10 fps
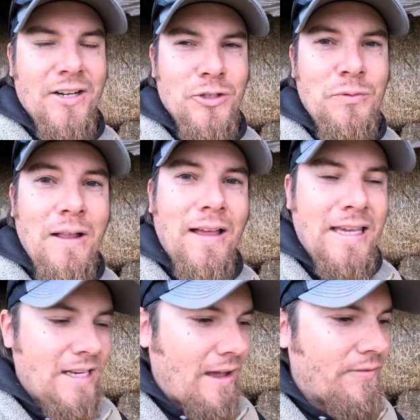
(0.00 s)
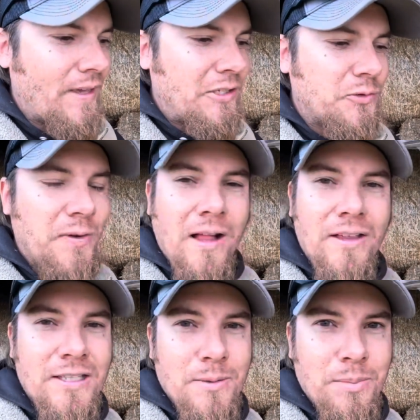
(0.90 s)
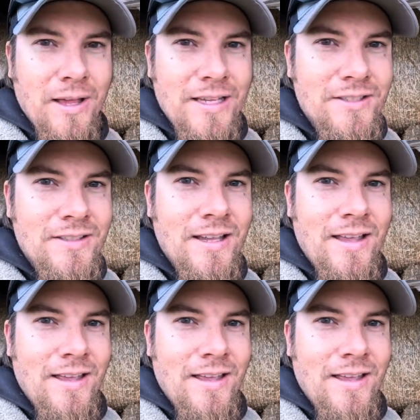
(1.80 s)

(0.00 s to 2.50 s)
I just felt like enough things fell into place